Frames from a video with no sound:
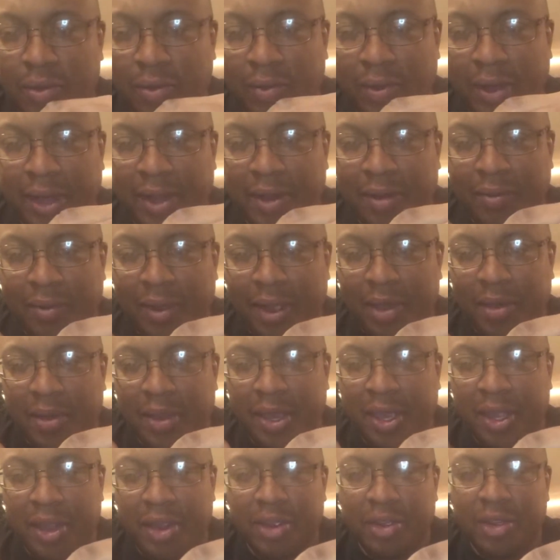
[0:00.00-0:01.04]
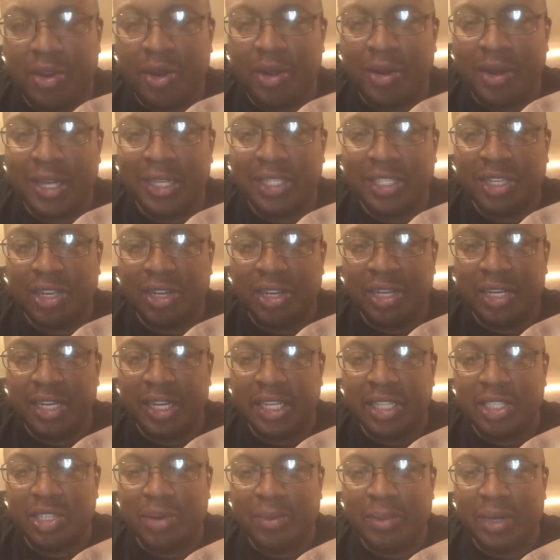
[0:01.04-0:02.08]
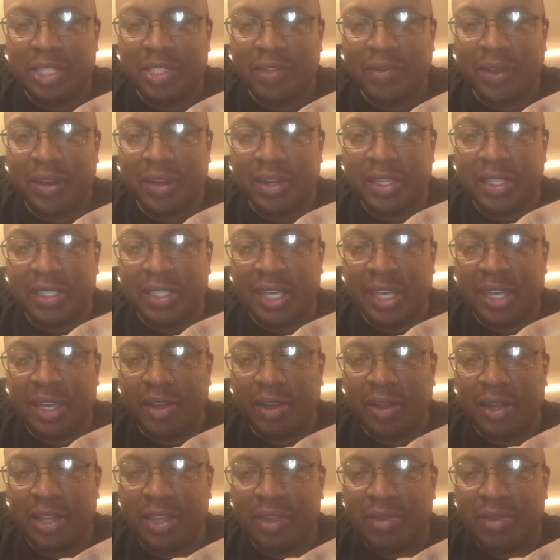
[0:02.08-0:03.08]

right around here. You don't necessarily need so much around the tail,